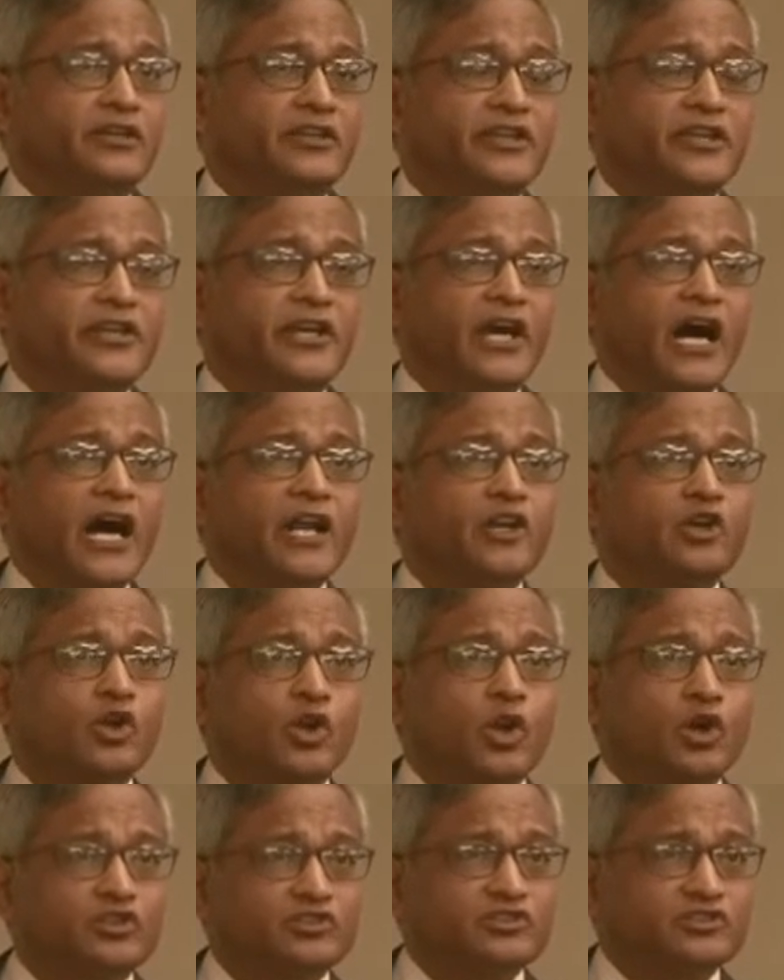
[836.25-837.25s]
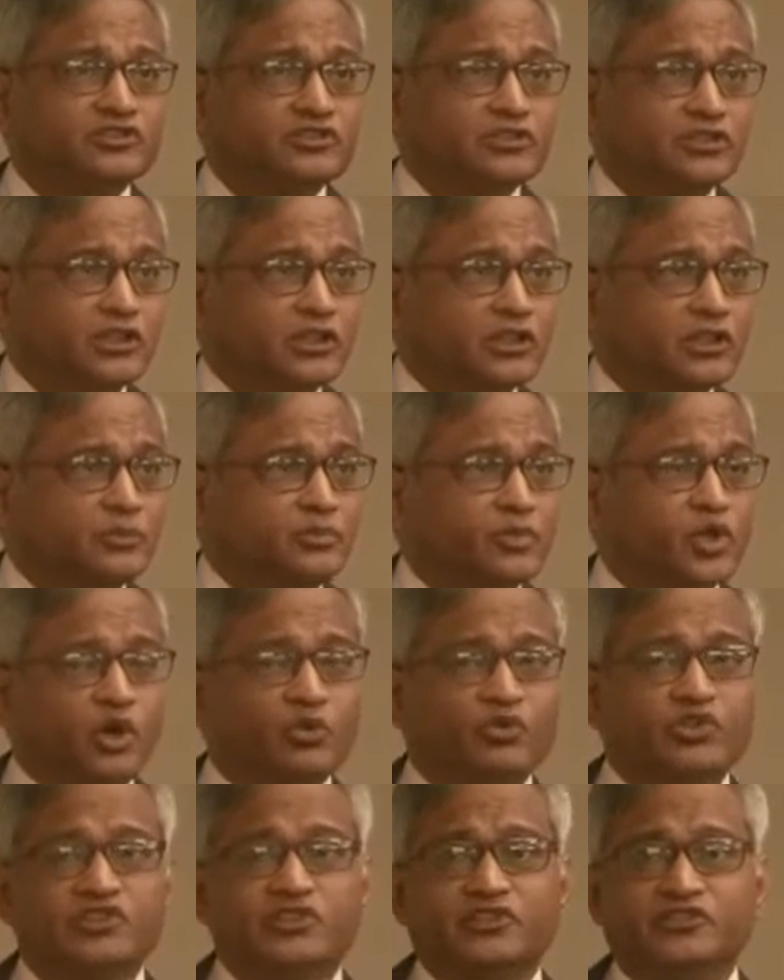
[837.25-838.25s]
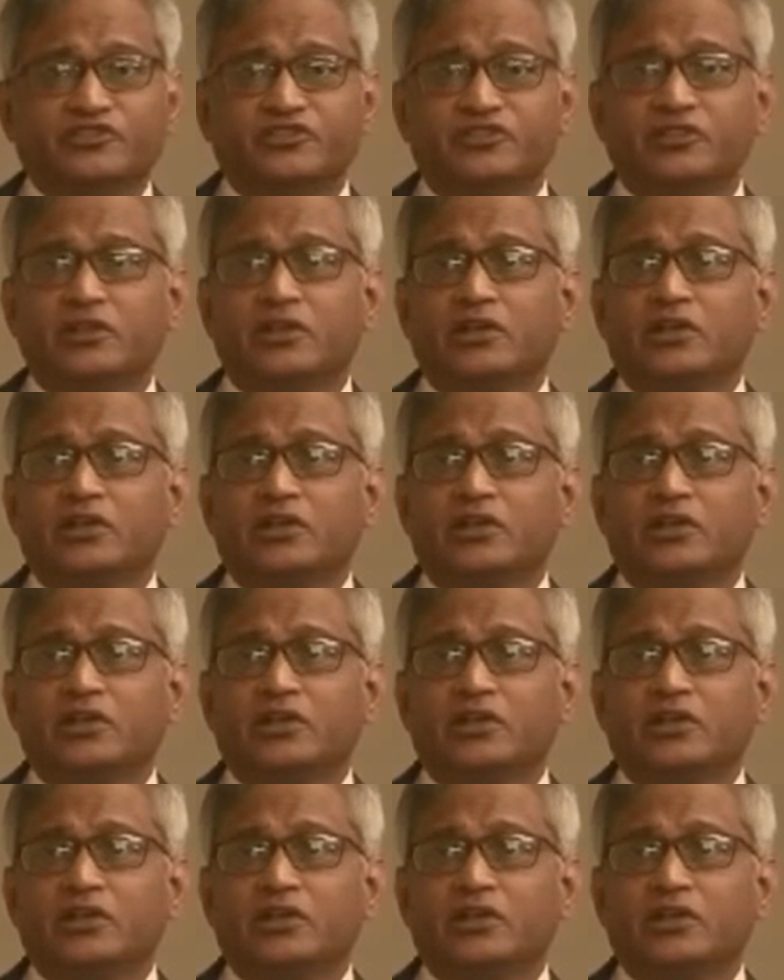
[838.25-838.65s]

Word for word: the UNCLOS uh, provisions,